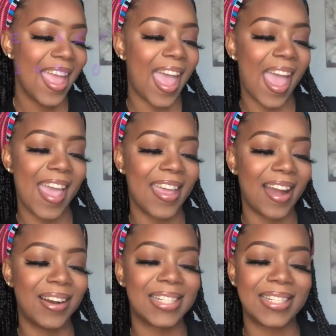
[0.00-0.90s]
Hey
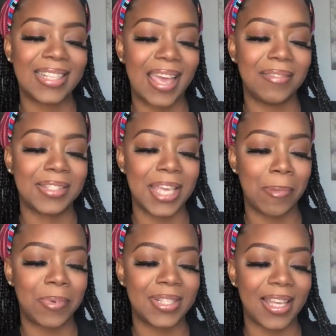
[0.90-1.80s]
y'all to save
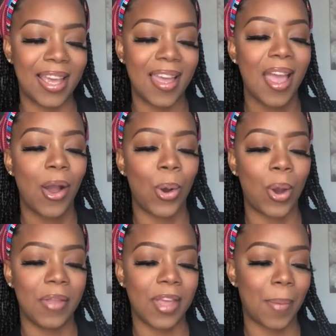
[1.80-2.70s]
10%
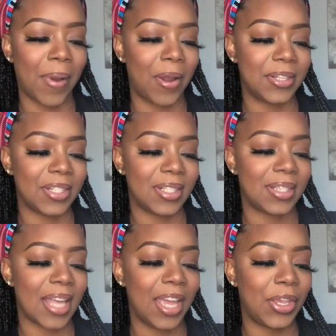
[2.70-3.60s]
on their purchase.
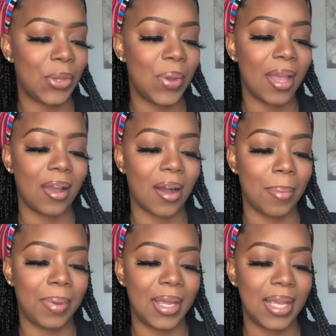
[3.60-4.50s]
Thank you and
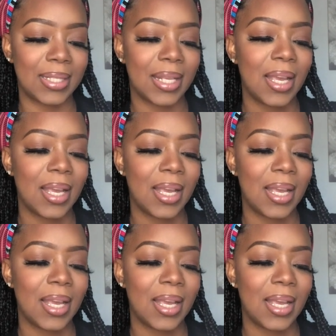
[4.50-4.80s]
God bless.